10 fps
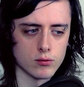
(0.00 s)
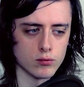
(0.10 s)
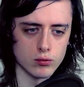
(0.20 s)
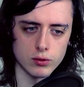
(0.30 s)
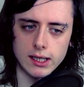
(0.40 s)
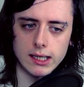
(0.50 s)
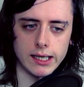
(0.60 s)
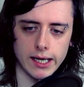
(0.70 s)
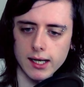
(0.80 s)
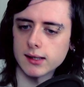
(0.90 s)
really
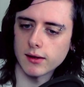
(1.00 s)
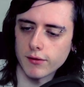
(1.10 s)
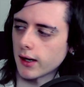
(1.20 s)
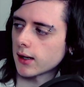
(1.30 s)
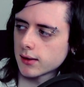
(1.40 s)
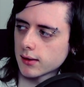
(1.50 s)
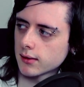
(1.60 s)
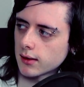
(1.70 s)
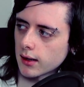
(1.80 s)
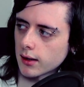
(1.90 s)
hates the fact
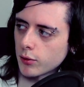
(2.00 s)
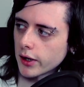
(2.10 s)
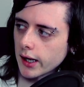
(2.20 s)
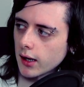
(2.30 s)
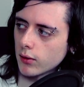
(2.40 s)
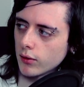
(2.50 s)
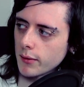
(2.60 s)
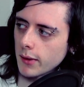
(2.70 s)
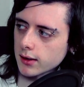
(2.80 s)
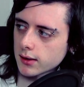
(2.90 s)
that they're bringing out a
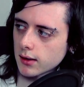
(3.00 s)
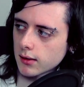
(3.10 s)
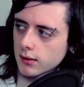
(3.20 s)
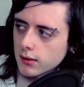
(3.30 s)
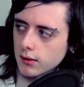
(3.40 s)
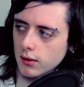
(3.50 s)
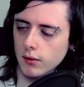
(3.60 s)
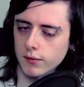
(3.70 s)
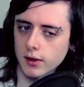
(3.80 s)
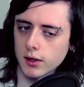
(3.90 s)
remaster
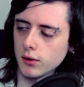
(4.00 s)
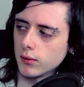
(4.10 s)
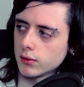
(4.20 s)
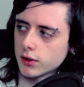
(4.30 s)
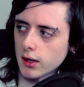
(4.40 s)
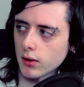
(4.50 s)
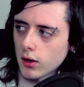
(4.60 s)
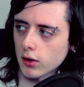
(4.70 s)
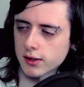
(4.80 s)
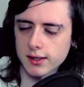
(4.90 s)
of the new Shadow of the
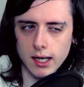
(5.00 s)
Colossus.